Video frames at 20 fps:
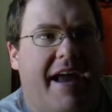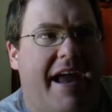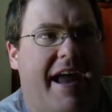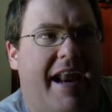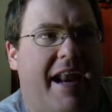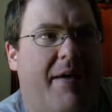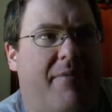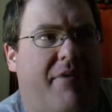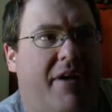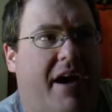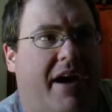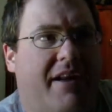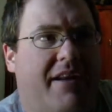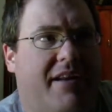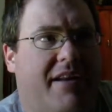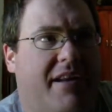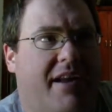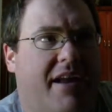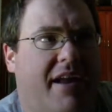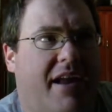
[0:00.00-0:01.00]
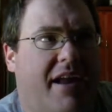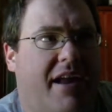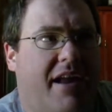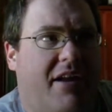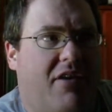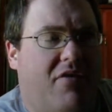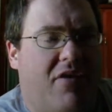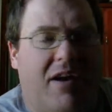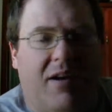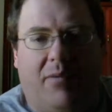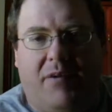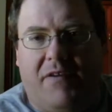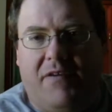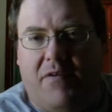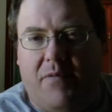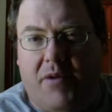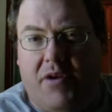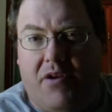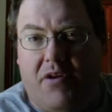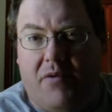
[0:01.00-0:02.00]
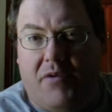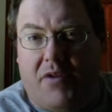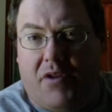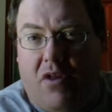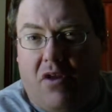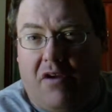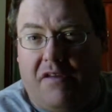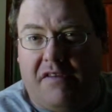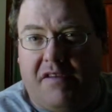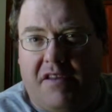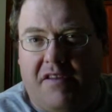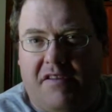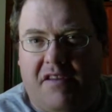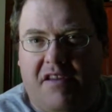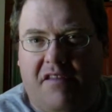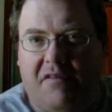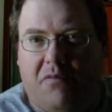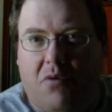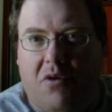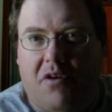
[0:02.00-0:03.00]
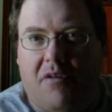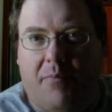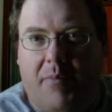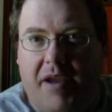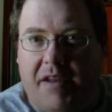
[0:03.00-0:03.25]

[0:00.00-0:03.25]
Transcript: and I'm not incredibly familiar with Klaus Kinski's work.